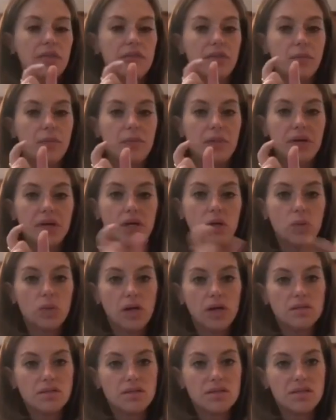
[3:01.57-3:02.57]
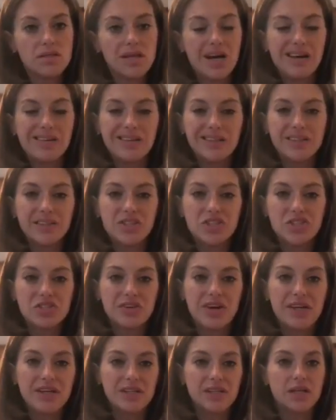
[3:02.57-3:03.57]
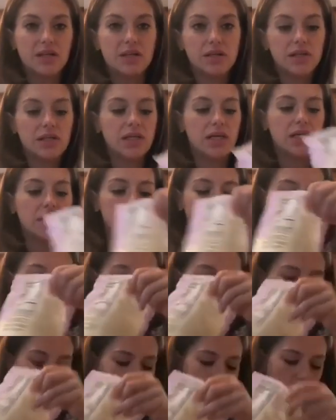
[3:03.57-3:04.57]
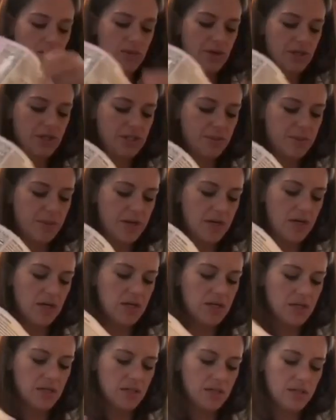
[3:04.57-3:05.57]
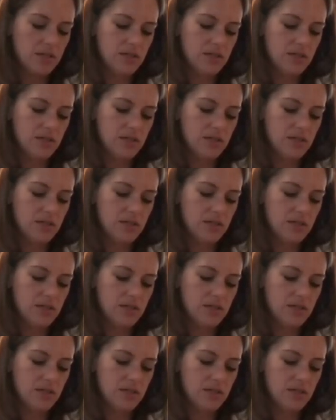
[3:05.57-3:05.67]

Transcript: The bigger ones, not like the shredded coconut, because that works better.